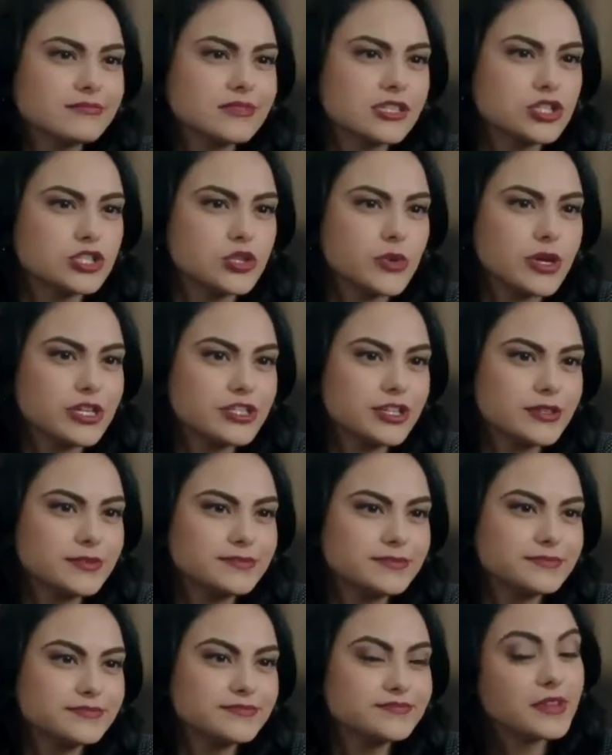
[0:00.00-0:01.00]
situation.
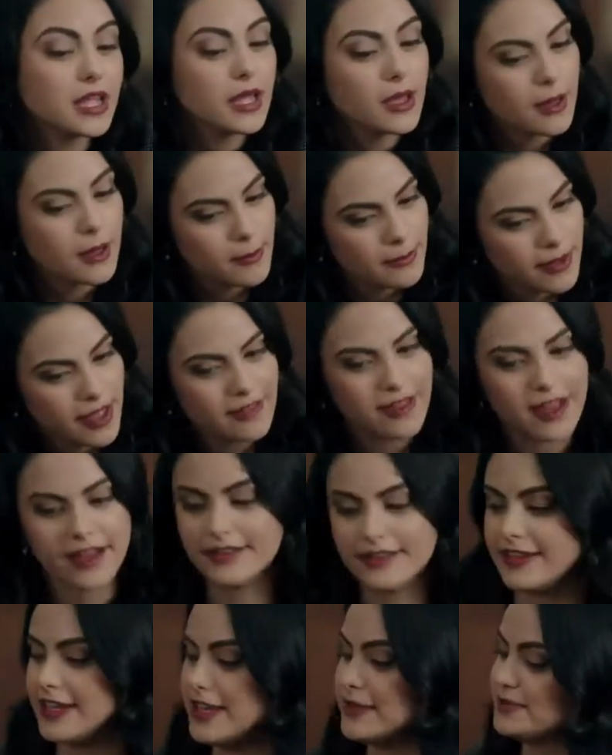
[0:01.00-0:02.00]
But
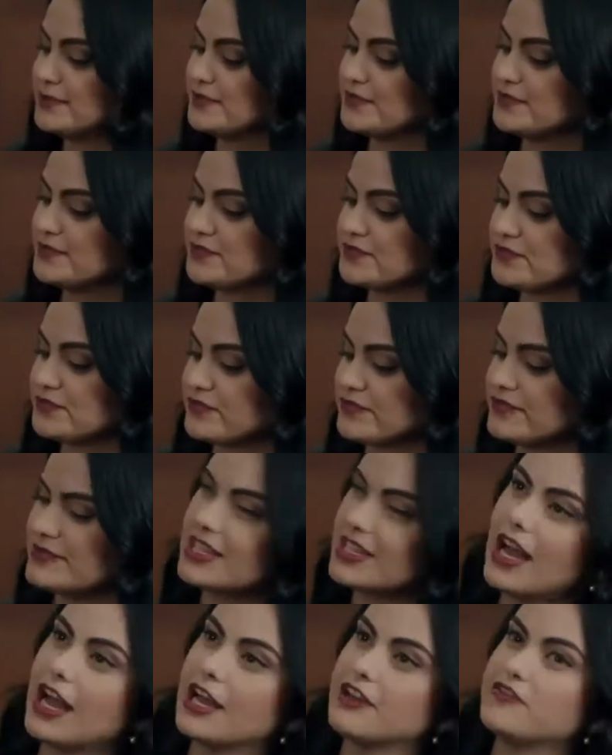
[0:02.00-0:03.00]
luckily,
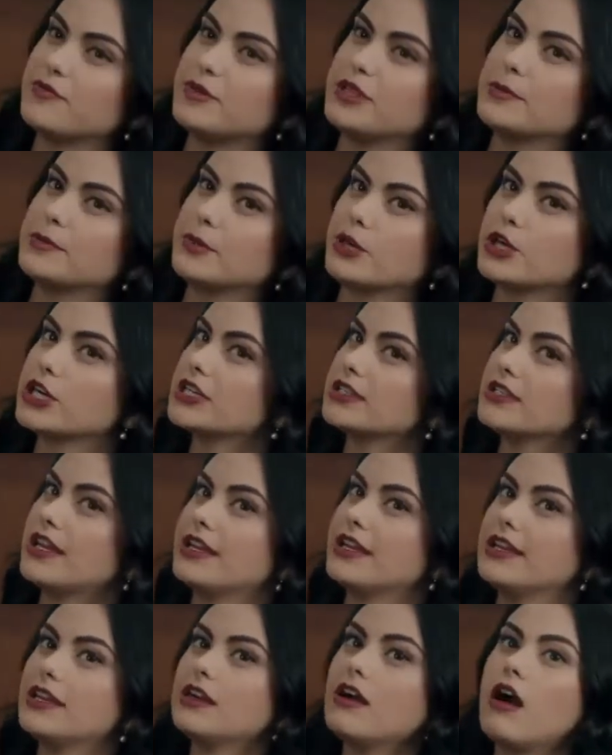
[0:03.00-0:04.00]
I've been
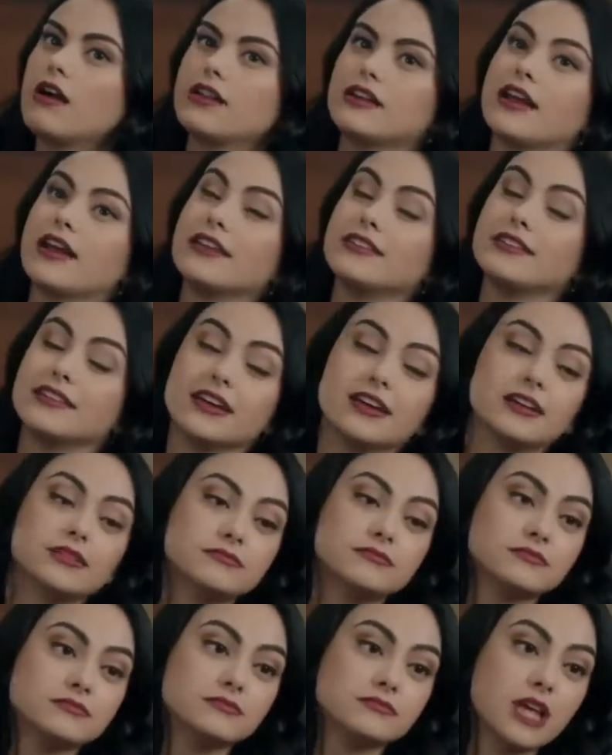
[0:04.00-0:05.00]
percolating on an idea,
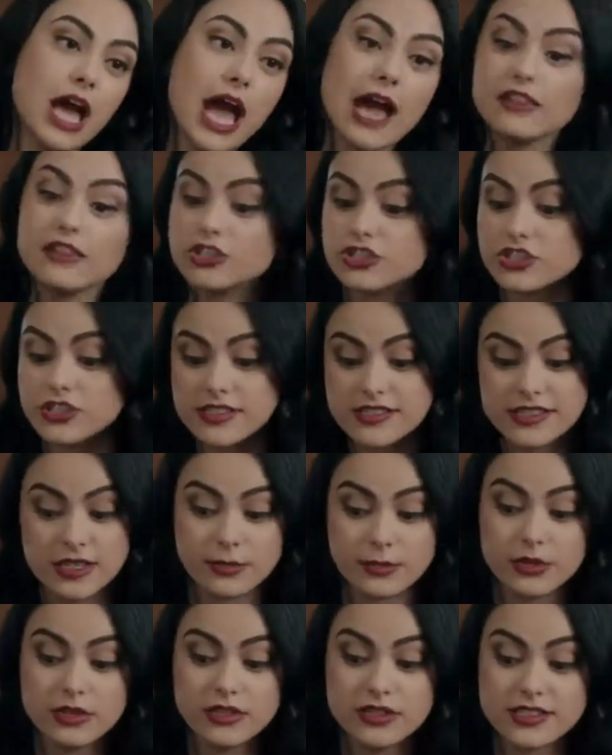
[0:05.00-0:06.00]
hellishly
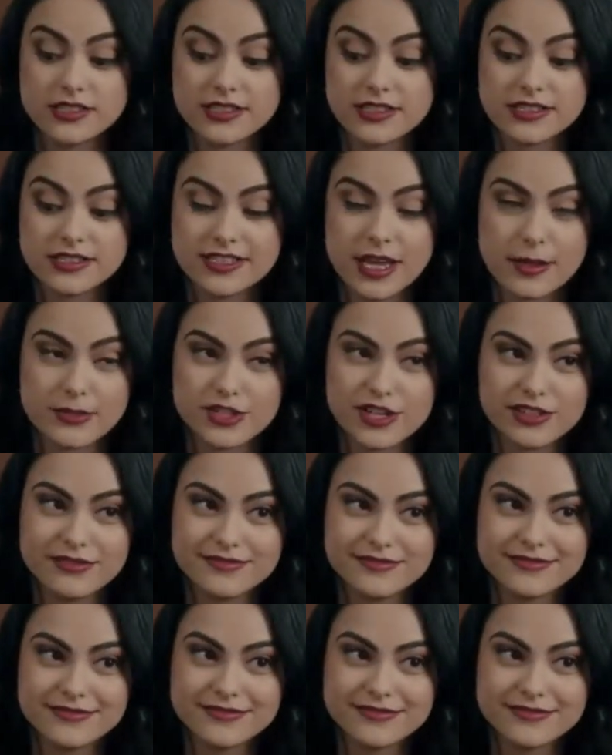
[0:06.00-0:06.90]
simple in its conception.